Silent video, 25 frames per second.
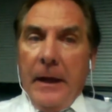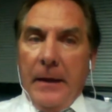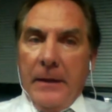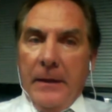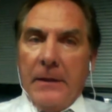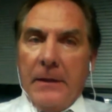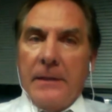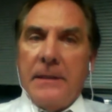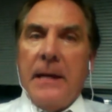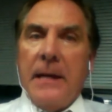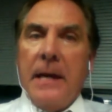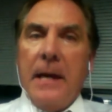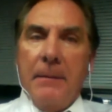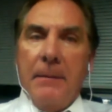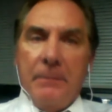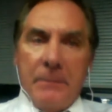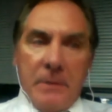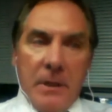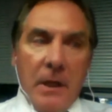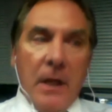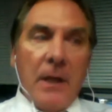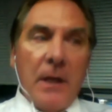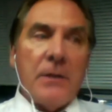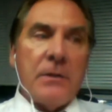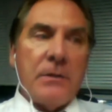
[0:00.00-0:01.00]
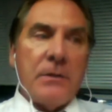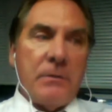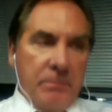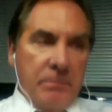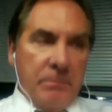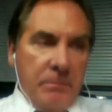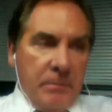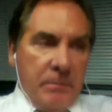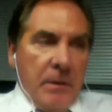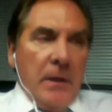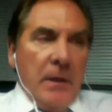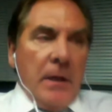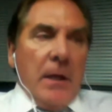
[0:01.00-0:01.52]
The team does
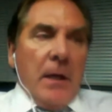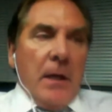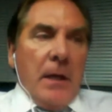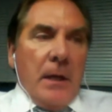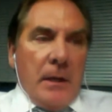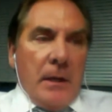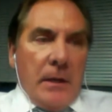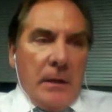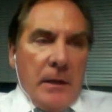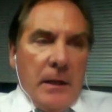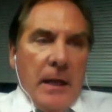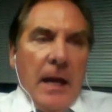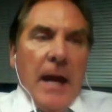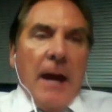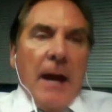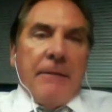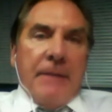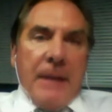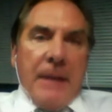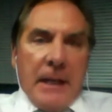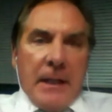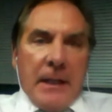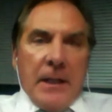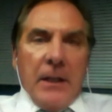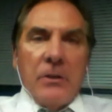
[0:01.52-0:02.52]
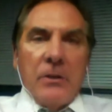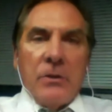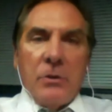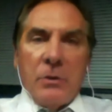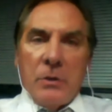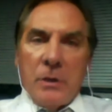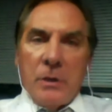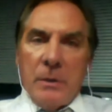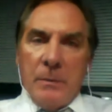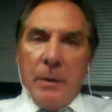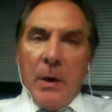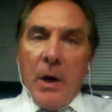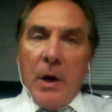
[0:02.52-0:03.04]
have that initial
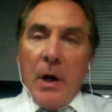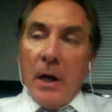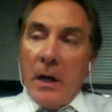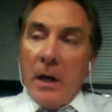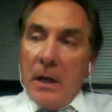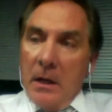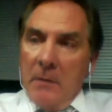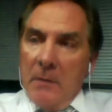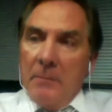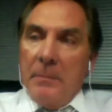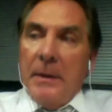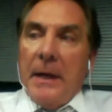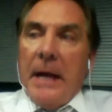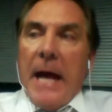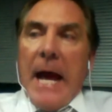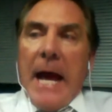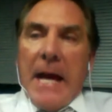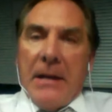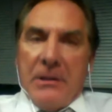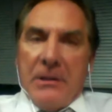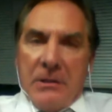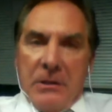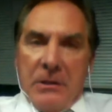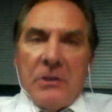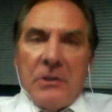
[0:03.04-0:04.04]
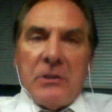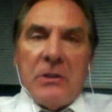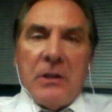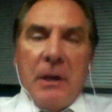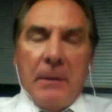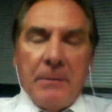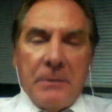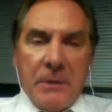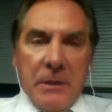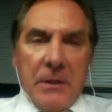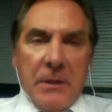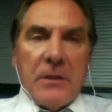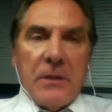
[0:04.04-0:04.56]
spark, but has the
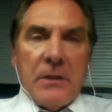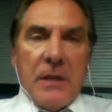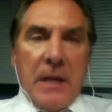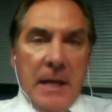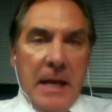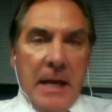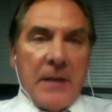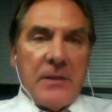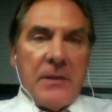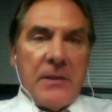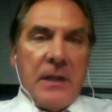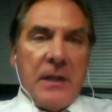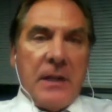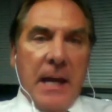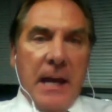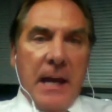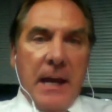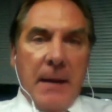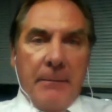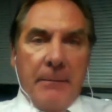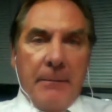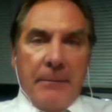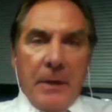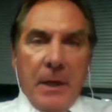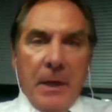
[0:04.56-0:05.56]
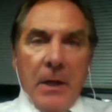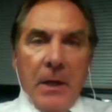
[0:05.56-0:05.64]
substance and has the game.